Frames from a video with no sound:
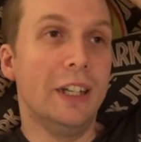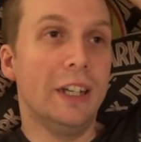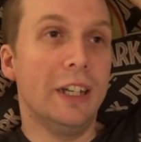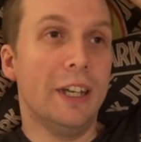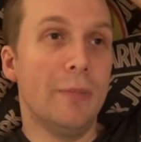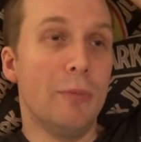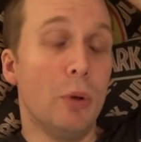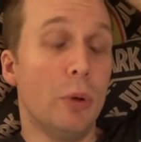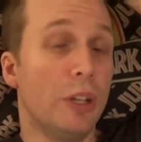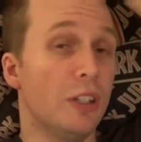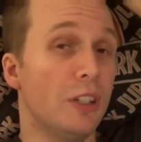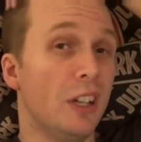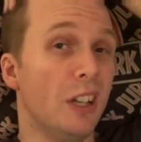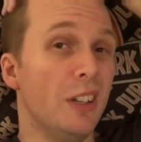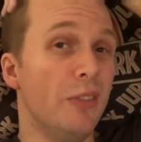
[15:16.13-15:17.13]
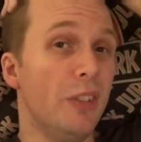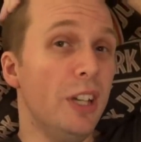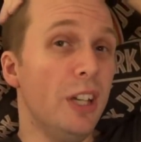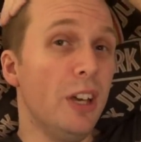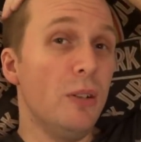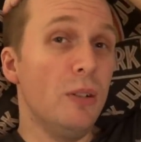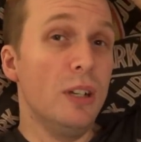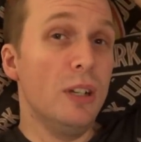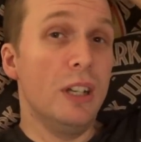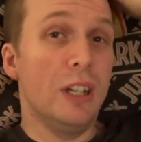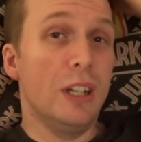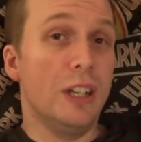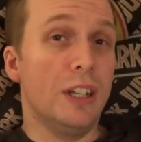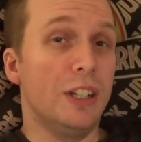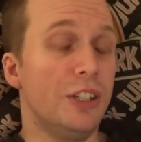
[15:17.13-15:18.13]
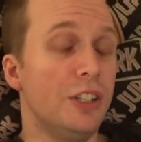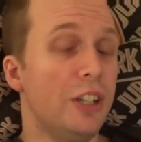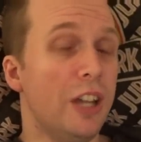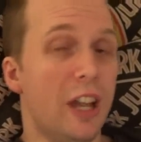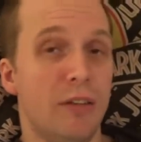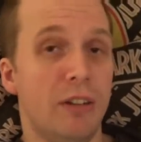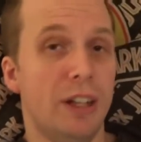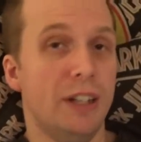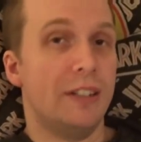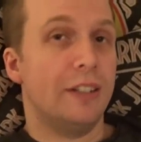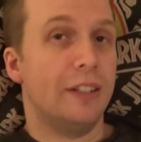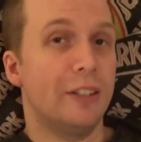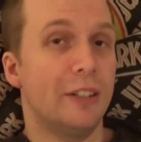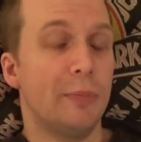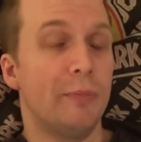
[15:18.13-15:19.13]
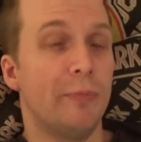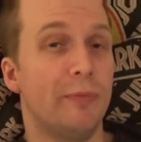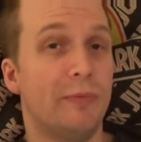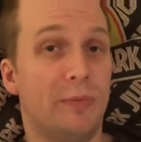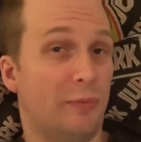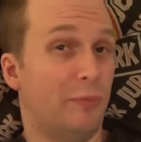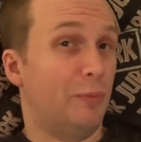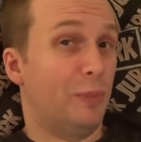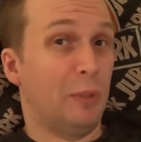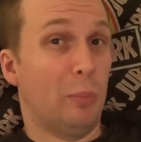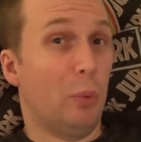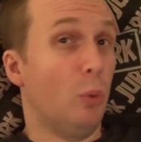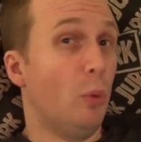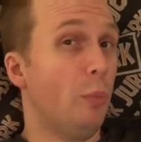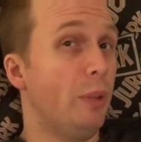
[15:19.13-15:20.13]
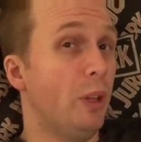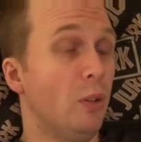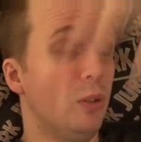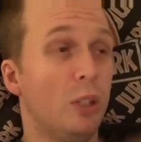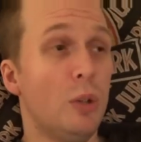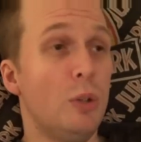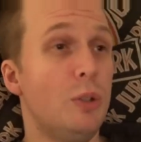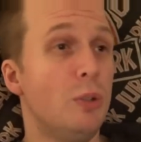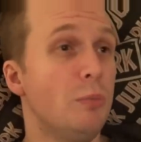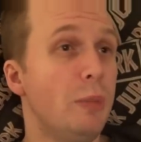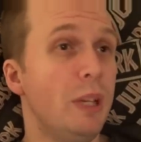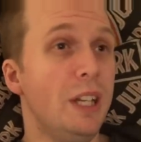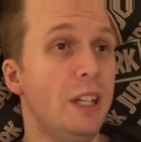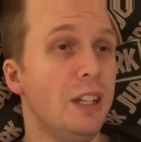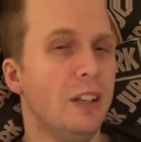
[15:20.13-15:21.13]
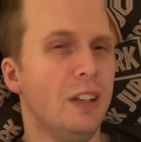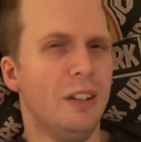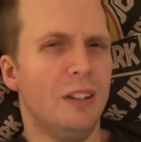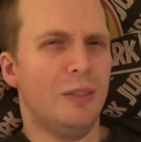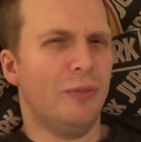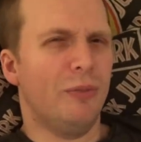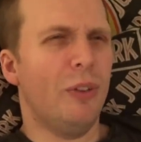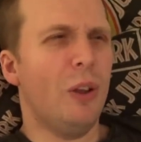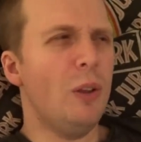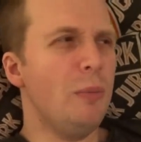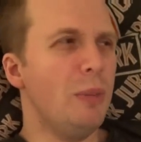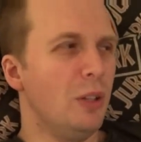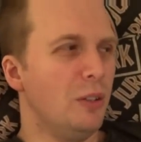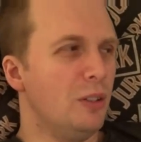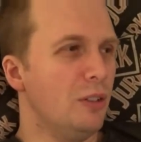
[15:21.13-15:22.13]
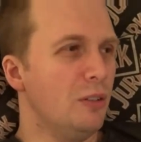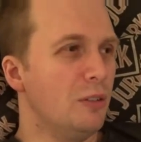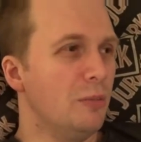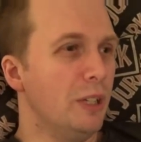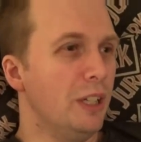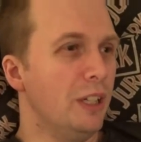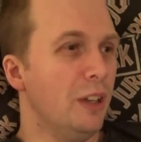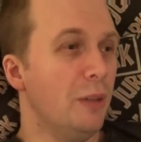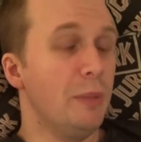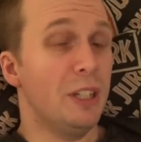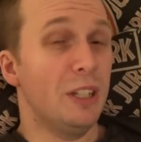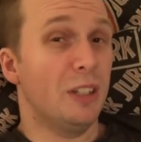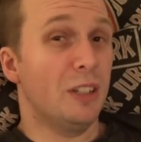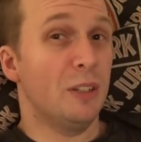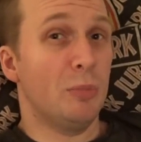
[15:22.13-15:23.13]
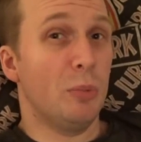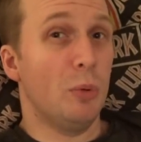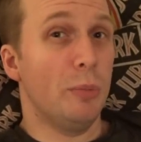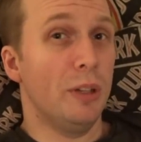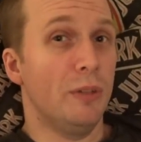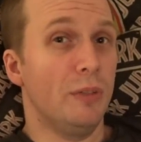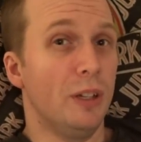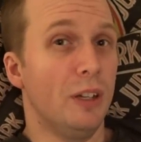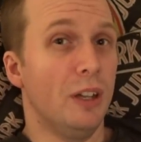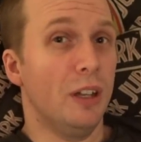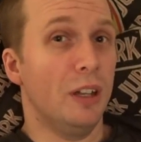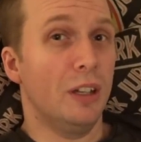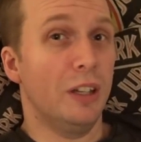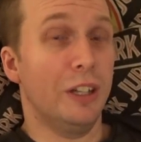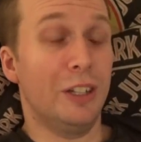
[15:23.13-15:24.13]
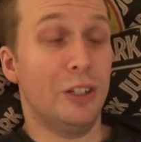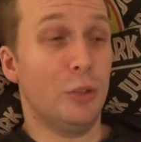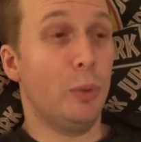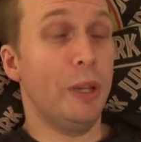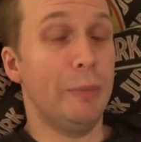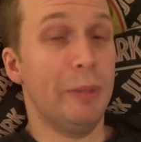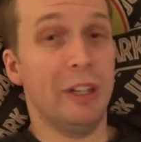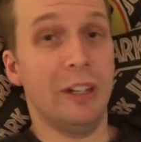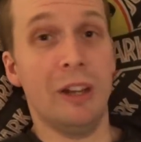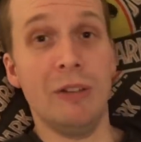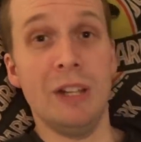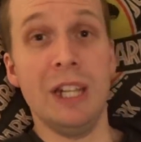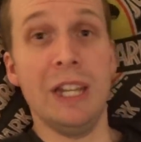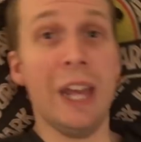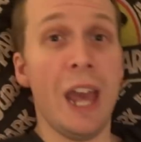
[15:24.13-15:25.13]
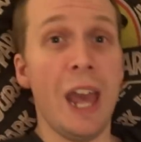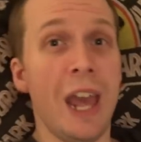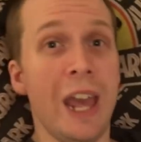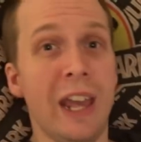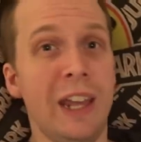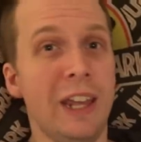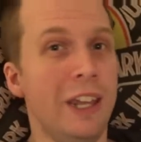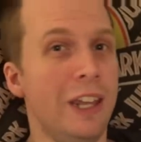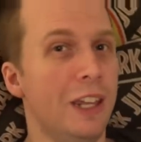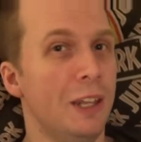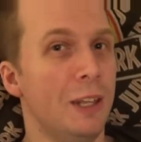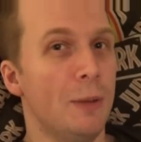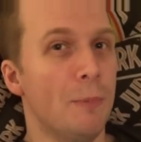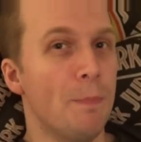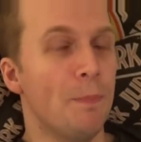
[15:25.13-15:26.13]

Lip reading: Or you can just like the video, share it, support me on social media. Follow me on social media. I mean, you can support me if you like. You can tweet me and go, yay!